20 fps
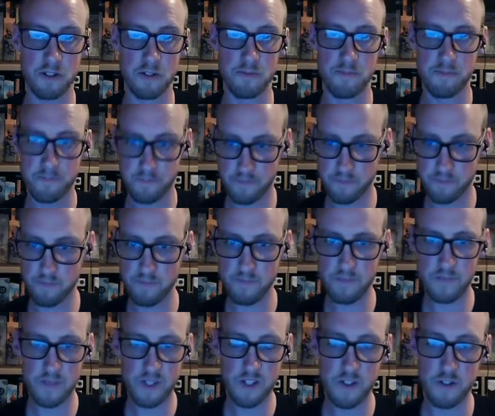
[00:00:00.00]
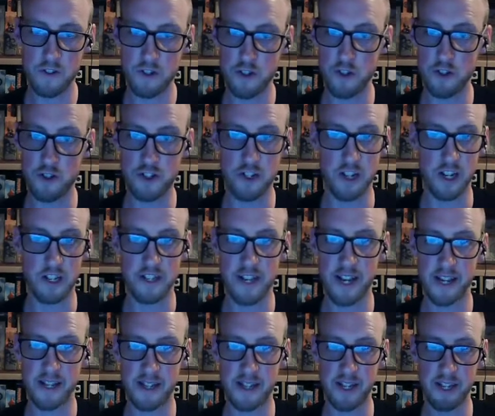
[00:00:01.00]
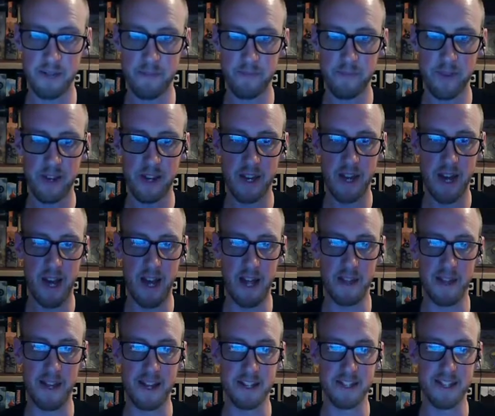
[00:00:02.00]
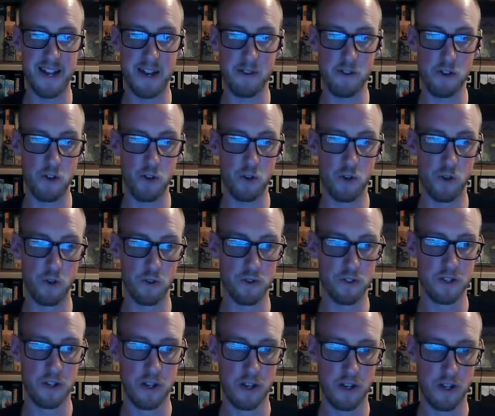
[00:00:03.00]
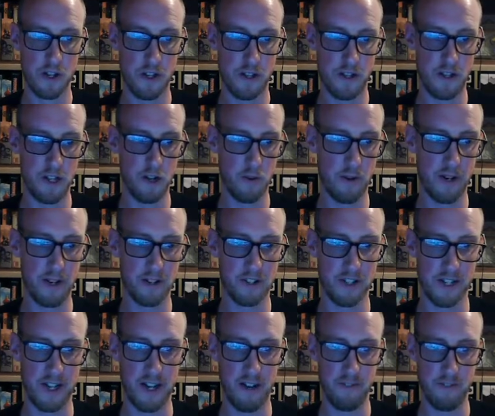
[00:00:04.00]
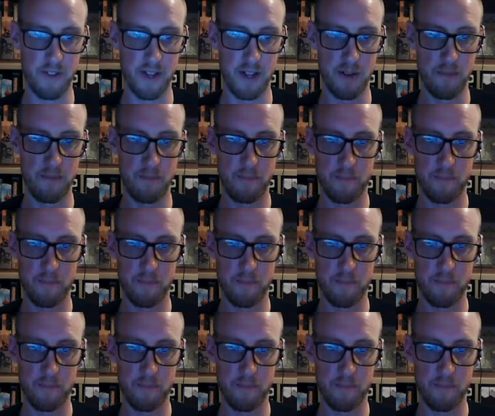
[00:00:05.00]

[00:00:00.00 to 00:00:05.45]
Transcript: So you're just going to take that, and that is now yours. No one else can have that.